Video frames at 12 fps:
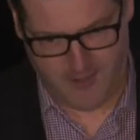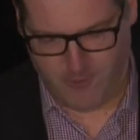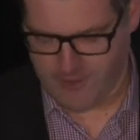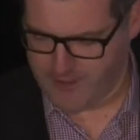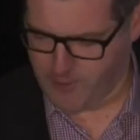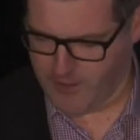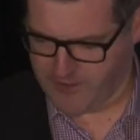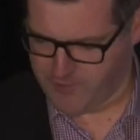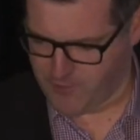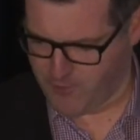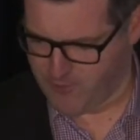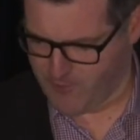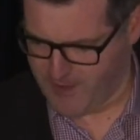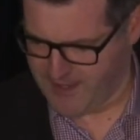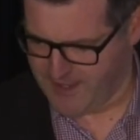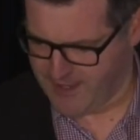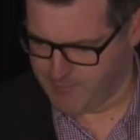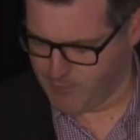really quite extraordinary
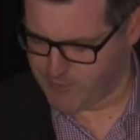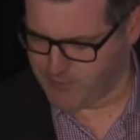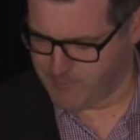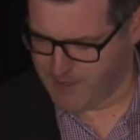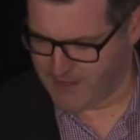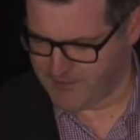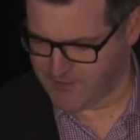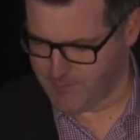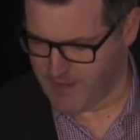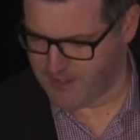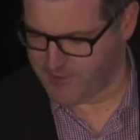books that have some made